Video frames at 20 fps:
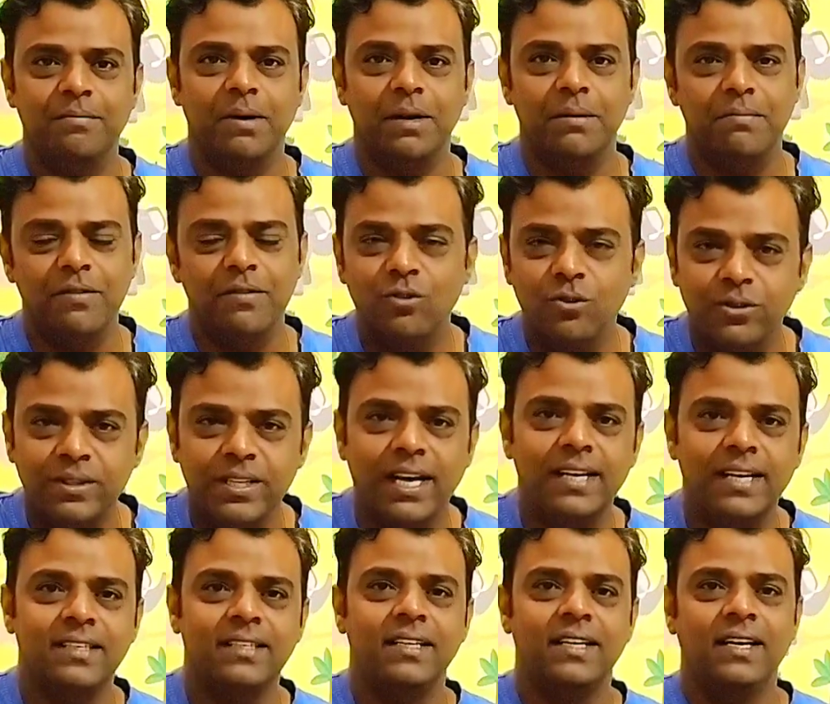But before
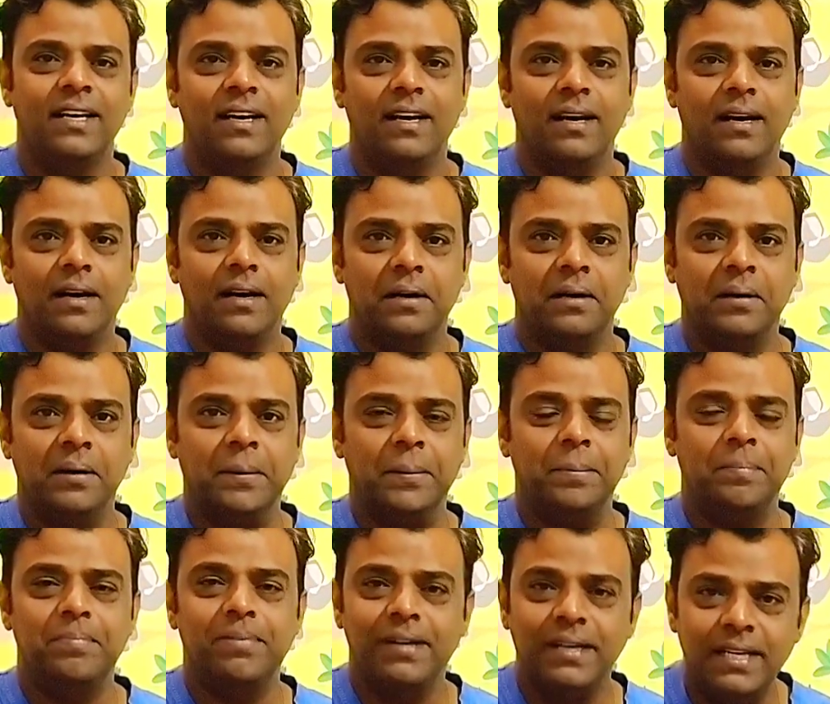that,
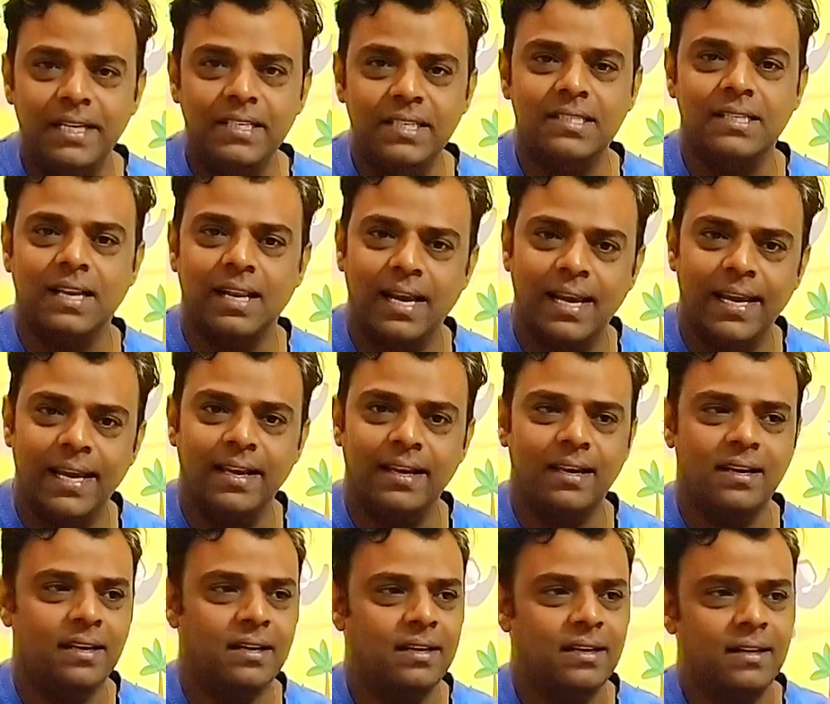please like,
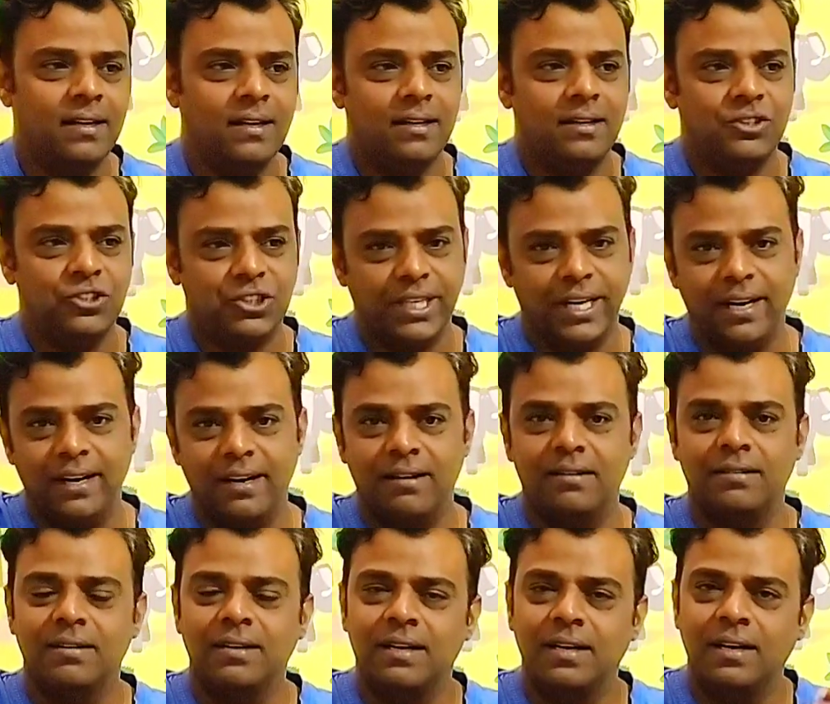
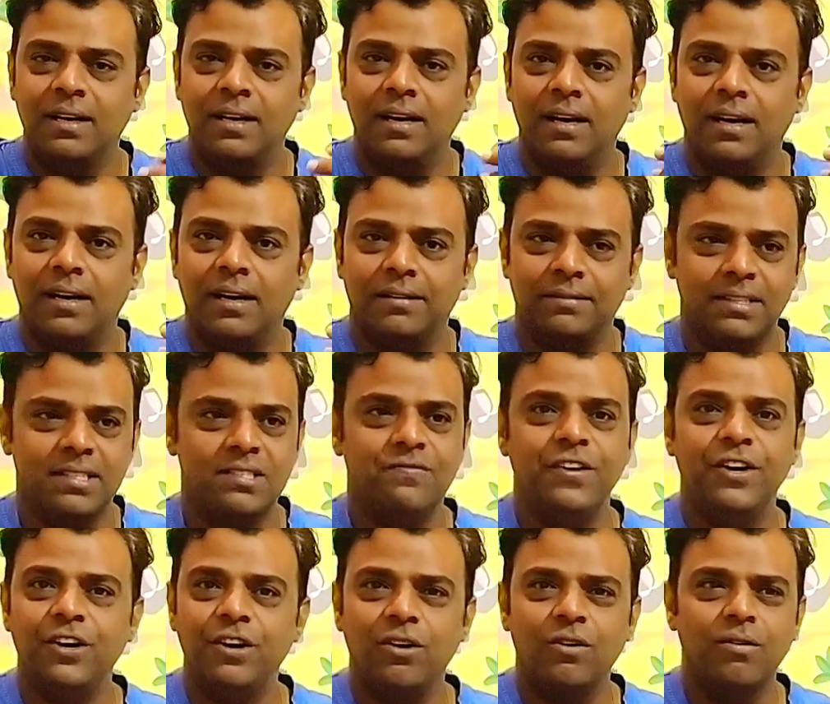share this
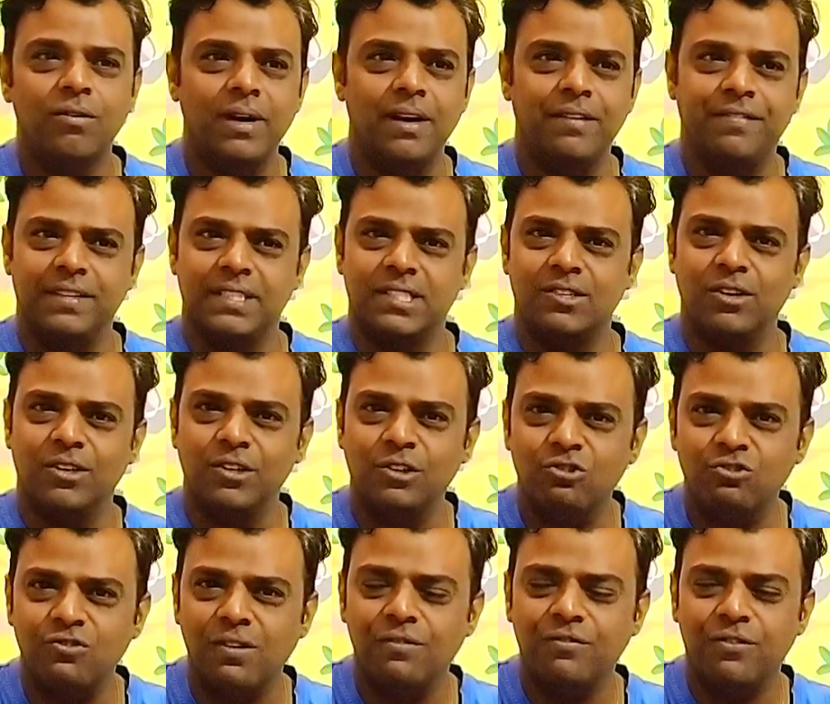video if it's not
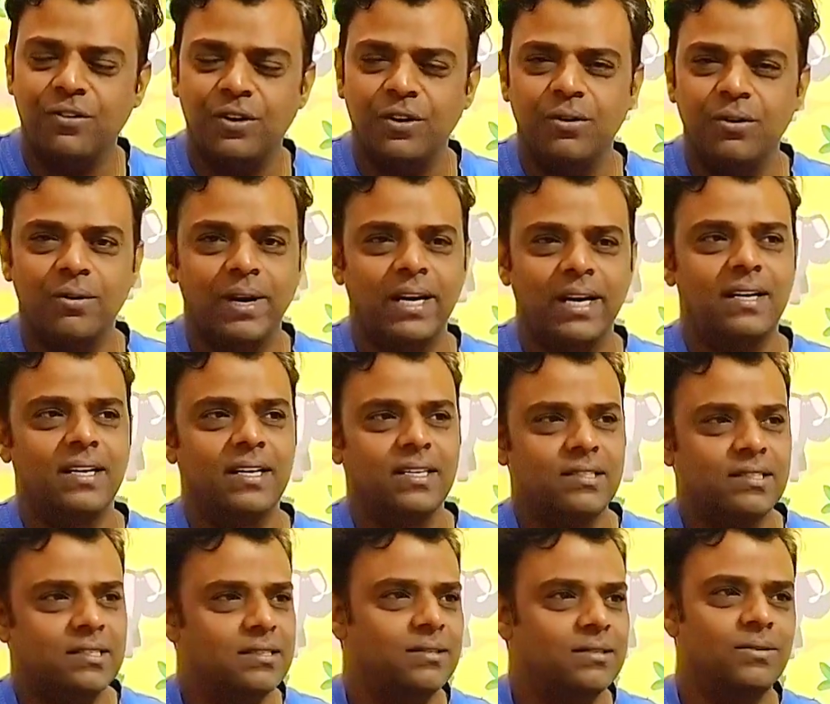useful for you, at
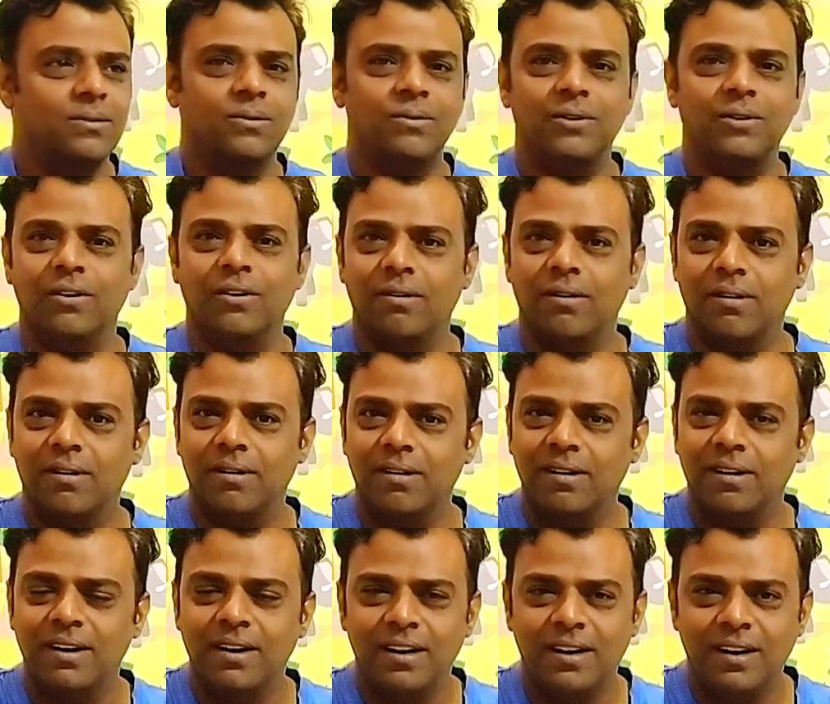least to your
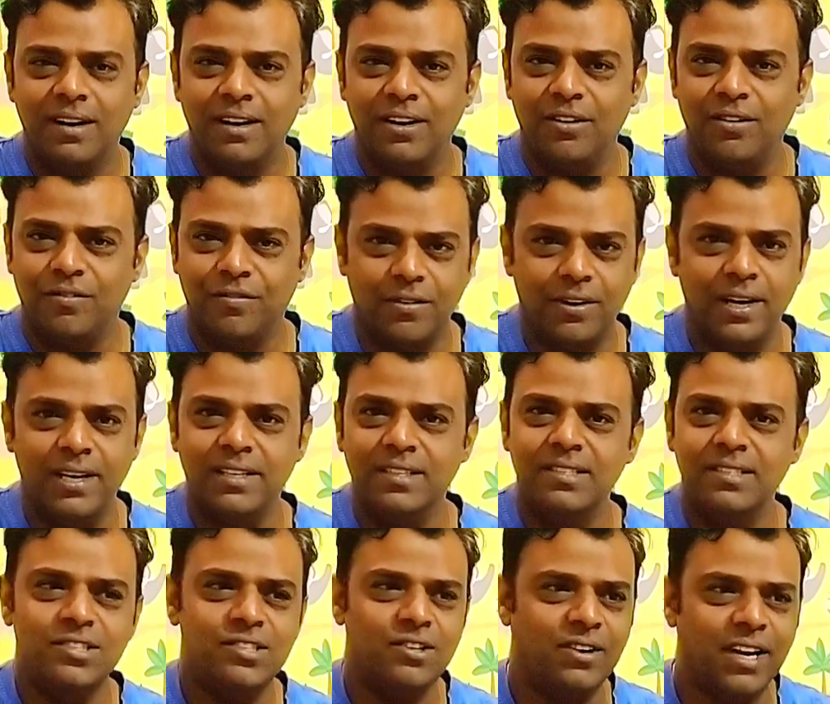
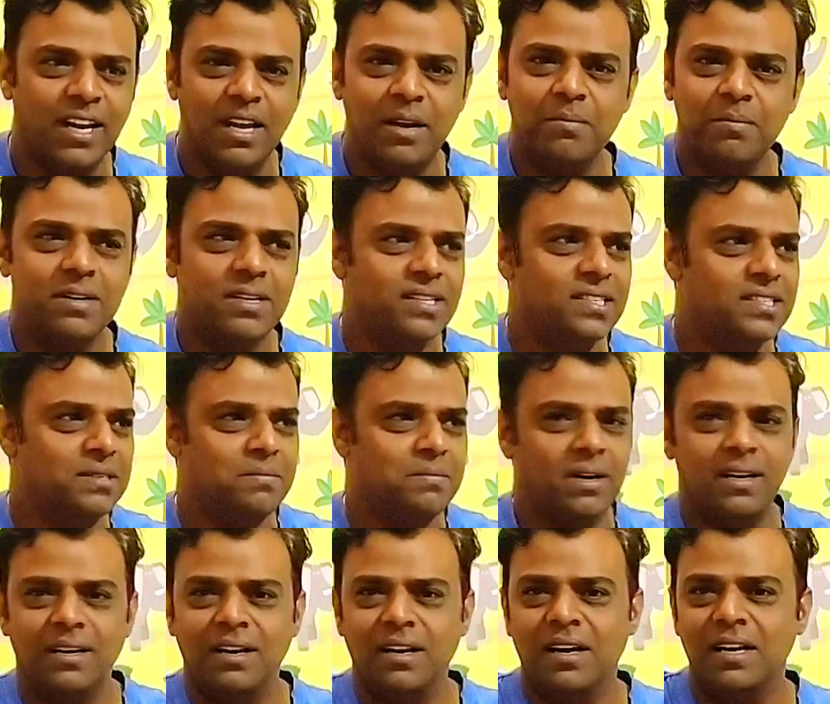friends, your neighbors, your
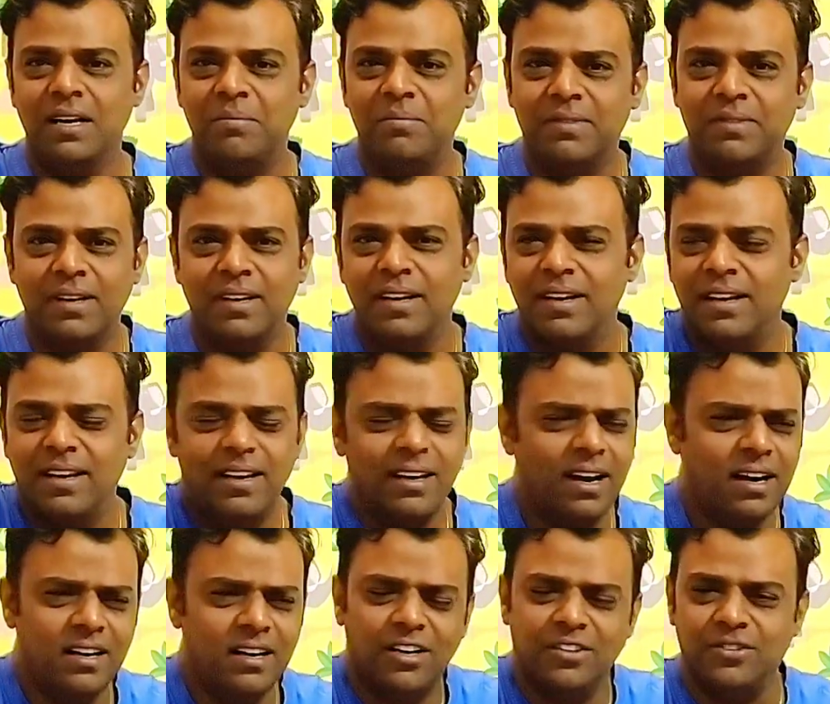manna, your tangi,
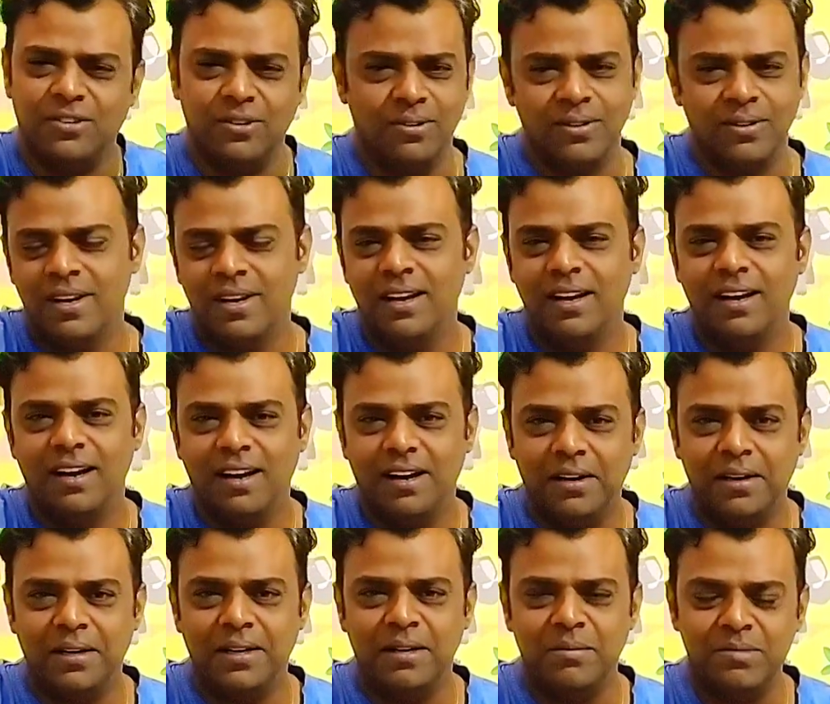yagaru,
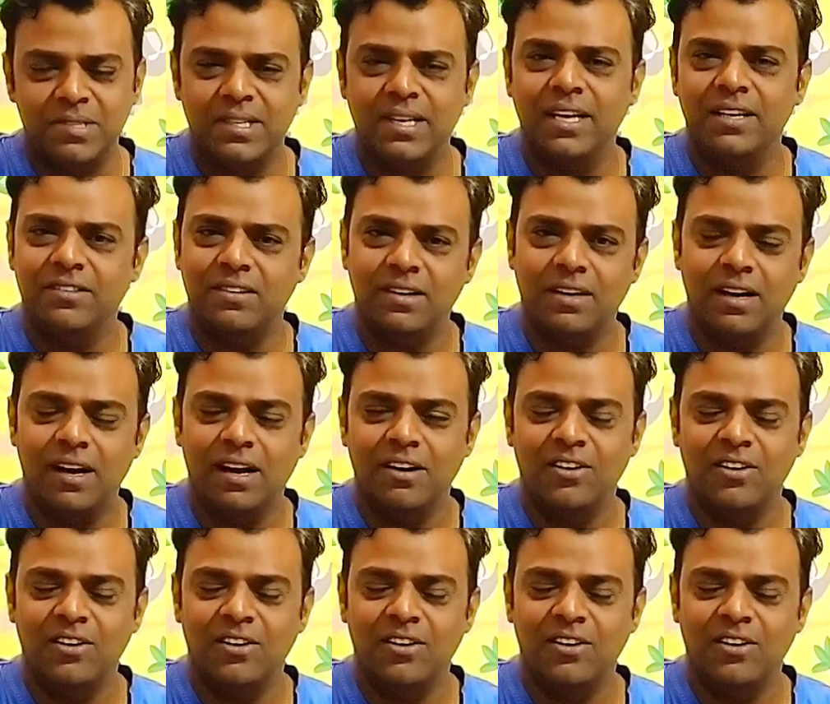your snehitru,